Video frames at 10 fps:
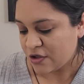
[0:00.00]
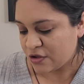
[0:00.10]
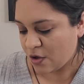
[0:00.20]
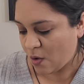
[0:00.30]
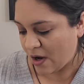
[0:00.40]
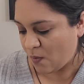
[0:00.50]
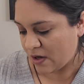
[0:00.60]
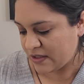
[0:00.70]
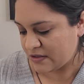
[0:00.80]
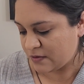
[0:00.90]
So I
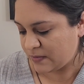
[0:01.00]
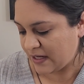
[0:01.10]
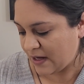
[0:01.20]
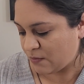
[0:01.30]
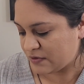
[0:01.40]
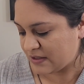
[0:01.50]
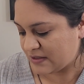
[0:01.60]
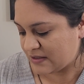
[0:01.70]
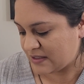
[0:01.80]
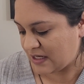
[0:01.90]
wanted to be able
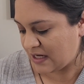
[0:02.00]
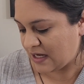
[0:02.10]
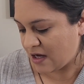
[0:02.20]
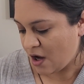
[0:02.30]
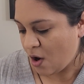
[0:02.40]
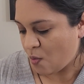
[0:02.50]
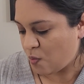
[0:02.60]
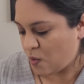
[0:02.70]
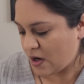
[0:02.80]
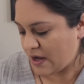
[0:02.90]
to see
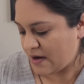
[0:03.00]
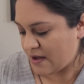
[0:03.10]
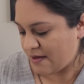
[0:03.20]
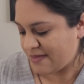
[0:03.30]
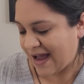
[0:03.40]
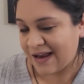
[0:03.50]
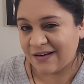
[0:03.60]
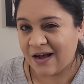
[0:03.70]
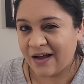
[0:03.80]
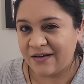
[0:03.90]
what
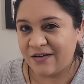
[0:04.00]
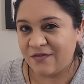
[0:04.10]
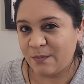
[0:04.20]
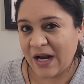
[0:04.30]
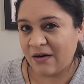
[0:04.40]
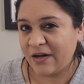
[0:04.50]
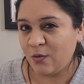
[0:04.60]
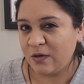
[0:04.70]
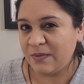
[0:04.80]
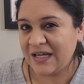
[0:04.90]
that kind of
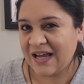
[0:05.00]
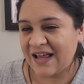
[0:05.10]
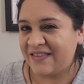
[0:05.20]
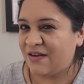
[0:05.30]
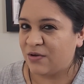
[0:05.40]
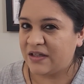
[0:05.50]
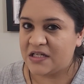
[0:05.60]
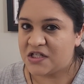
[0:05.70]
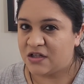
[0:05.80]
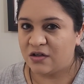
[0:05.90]
pairing would be, and they
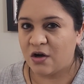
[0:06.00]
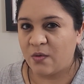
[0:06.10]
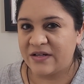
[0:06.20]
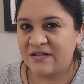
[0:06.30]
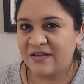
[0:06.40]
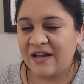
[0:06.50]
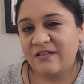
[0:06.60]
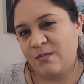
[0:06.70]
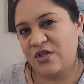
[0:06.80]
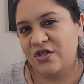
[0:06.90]
really didn't go into that
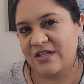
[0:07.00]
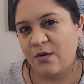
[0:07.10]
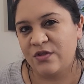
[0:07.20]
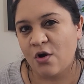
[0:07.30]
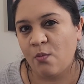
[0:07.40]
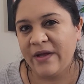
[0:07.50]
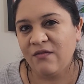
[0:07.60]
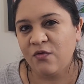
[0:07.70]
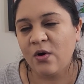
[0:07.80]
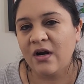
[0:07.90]
as much as I was
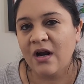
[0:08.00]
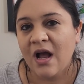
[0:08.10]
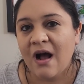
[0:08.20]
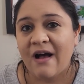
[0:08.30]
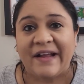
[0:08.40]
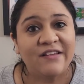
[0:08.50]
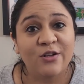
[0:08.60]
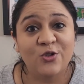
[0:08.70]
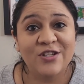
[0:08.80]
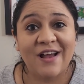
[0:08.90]
hoping for. I guess
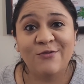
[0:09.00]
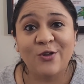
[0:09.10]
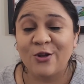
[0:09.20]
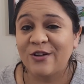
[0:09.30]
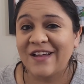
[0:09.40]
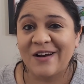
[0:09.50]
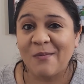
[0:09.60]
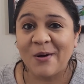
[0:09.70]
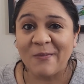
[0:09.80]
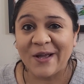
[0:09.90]
I'll just have to look that
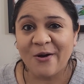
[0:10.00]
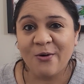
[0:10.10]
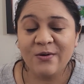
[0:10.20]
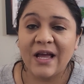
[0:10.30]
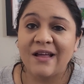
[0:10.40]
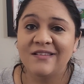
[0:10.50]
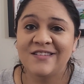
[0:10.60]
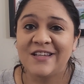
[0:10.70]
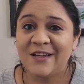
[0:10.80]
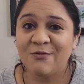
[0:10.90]
up on my own and
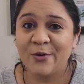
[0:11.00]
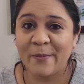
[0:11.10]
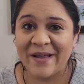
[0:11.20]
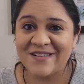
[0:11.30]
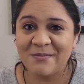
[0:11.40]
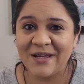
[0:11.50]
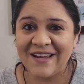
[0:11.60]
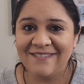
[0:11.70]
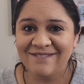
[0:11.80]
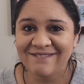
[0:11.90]
see if we're meant to
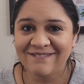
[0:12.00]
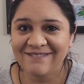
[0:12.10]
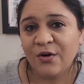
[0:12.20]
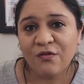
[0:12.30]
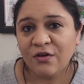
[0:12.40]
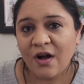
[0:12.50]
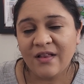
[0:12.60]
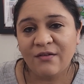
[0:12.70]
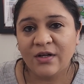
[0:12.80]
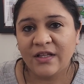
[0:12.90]
be. But
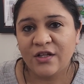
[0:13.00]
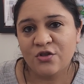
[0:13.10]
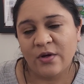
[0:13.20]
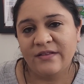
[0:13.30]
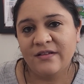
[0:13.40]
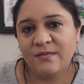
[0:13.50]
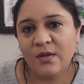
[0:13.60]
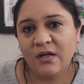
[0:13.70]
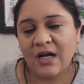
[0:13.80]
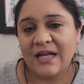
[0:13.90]
overall, I really enjoyed this
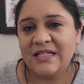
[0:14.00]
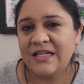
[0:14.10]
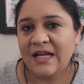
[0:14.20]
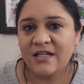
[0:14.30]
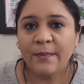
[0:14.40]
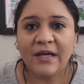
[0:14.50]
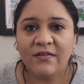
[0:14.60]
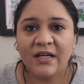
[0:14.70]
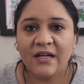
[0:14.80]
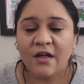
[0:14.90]
book. I did end up
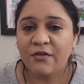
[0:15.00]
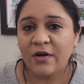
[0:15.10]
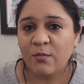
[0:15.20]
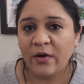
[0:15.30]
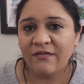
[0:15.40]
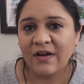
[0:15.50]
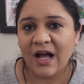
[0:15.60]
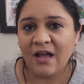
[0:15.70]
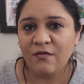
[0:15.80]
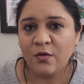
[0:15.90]
giving it a
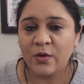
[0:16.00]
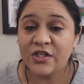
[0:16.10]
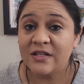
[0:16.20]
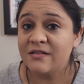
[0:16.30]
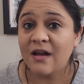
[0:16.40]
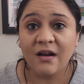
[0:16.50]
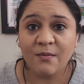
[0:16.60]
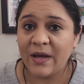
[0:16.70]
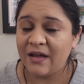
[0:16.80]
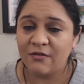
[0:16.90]
3.5, which is not
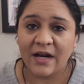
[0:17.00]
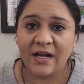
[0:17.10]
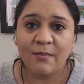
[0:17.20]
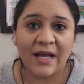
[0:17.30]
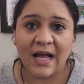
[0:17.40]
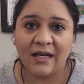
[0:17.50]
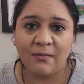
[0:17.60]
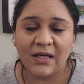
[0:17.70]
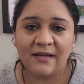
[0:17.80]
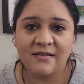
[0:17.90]
a bad rating by
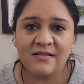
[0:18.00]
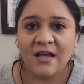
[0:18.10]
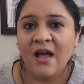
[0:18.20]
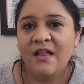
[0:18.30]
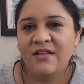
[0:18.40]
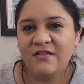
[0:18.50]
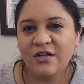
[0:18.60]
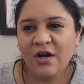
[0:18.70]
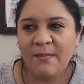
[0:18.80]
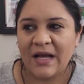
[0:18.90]
any means.
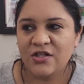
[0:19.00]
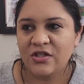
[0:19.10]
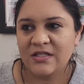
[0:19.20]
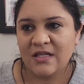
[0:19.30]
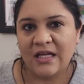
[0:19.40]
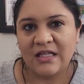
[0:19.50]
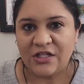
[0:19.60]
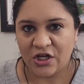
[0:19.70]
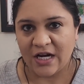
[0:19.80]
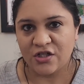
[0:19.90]
This year, I'm actually
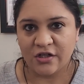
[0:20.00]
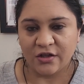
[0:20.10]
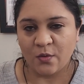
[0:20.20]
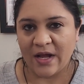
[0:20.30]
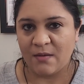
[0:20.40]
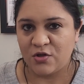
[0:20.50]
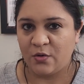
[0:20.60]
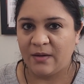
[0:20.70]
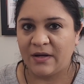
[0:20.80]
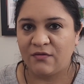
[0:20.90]
slightly changing the way I'm
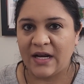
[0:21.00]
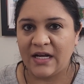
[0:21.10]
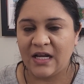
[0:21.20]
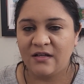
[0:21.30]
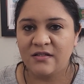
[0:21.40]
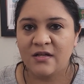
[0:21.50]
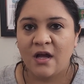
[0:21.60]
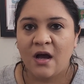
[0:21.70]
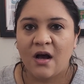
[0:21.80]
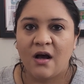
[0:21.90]
doing my ratings.
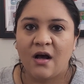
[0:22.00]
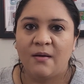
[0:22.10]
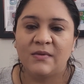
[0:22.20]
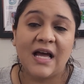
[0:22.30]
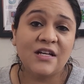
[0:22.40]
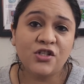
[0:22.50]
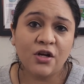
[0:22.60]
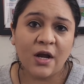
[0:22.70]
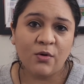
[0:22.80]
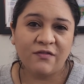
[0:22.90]
Last
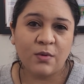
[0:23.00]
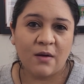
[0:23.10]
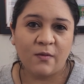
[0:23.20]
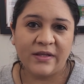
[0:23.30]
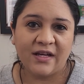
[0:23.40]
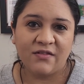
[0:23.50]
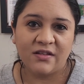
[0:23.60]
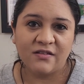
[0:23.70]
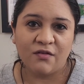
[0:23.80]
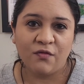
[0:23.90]
year, I would have probably
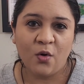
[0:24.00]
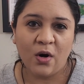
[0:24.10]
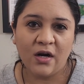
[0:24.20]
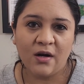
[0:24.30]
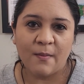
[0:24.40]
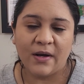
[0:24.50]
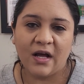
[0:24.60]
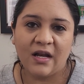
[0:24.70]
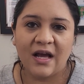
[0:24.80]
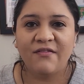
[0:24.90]
given this a 4,
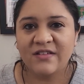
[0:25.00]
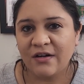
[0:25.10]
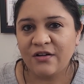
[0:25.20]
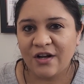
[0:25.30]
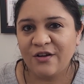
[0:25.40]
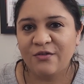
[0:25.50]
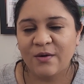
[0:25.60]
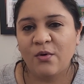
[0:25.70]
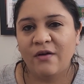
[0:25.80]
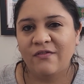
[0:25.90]
but I've settled on a
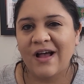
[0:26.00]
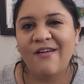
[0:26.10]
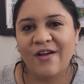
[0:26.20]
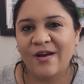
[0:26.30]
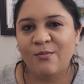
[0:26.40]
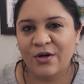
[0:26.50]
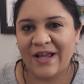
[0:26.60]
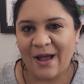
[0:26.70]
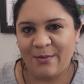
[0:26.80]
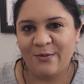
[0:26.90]
3.5, and I'm
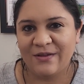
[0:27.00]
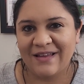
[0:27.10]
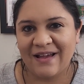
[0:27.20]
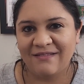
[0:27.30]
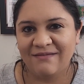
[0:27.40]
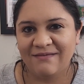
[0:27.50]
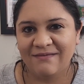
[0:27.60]
pretty happy with that.